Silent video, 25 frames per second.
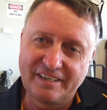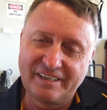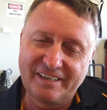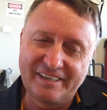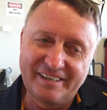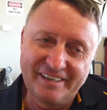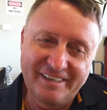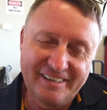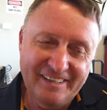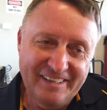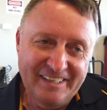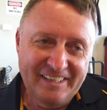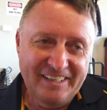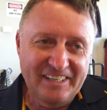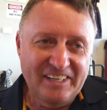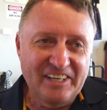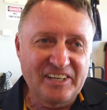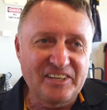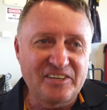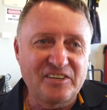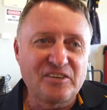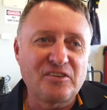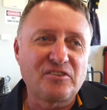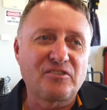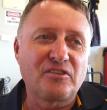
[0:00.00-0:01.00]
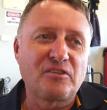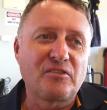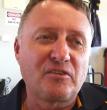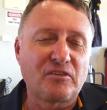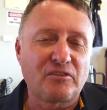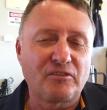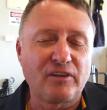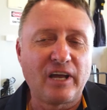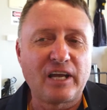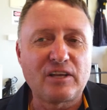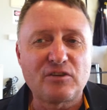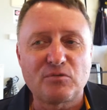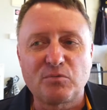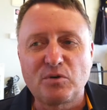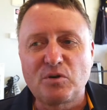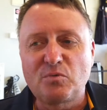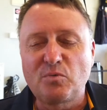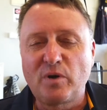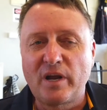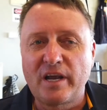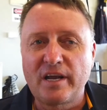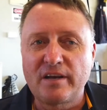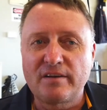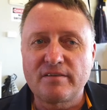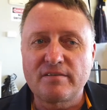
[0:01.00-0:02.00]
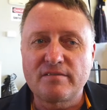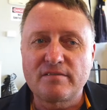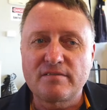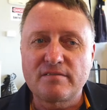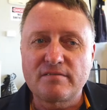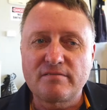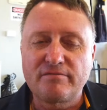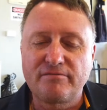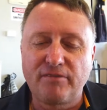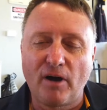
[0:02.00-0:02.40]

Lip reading: It is. In the States we ran